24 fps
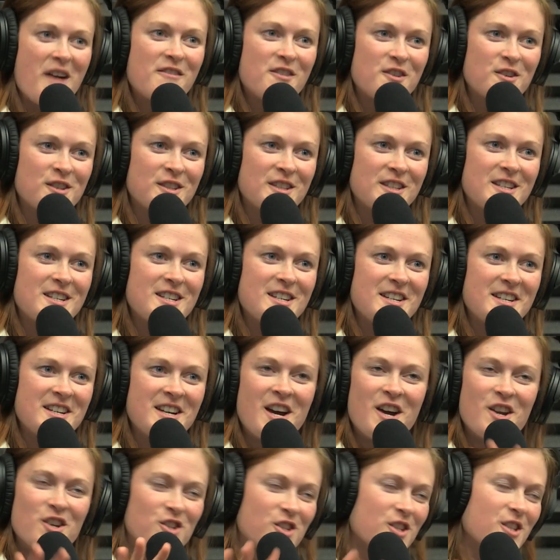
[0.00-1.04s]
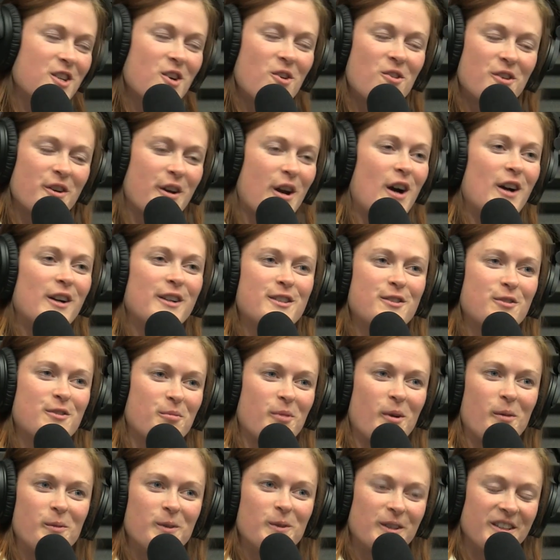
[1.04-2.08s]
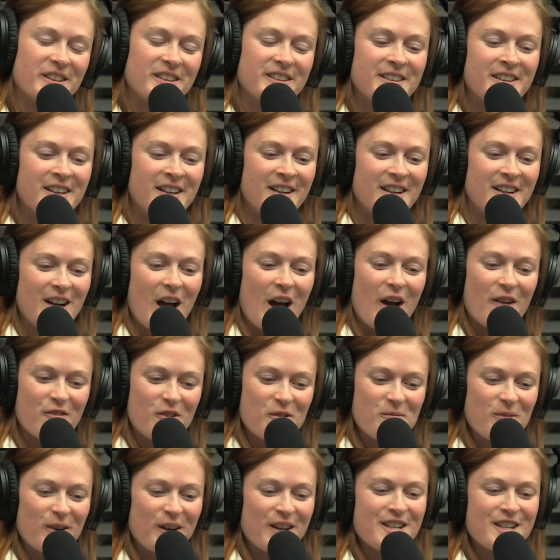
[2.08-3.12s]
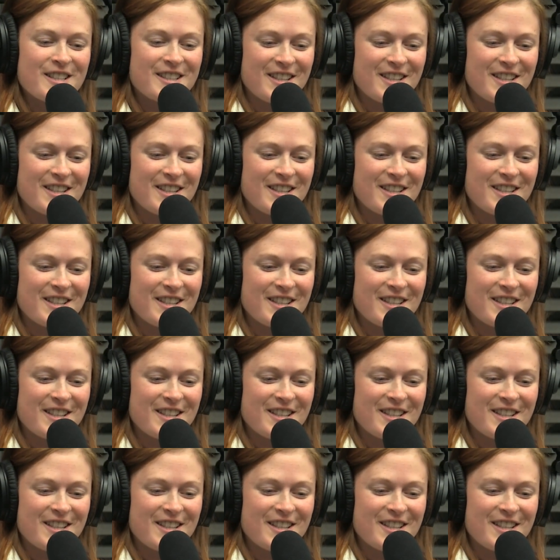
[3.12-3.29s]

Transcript: have OCD, just go and caucus Republican. Everybody